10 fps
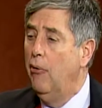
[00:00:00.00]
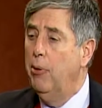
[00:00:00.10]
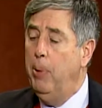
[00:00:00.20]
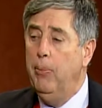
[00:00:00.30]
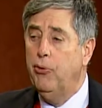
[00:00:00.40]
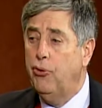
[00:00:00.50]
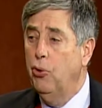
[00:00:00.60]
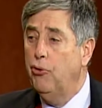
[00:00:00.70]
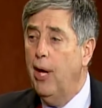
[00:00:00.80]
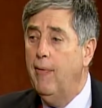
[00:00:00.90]
the public
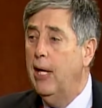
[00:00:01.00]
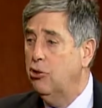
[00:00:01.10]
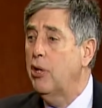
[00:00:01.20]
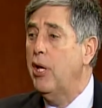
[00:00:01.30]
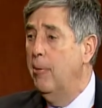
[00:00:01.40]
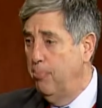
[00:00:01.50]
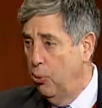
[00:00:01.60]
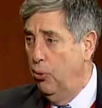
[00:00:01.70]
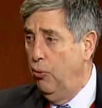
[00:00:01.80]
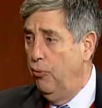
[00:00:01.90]
schools have actually
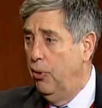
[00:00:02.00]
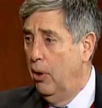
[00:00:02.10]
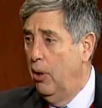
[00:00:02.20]
improved.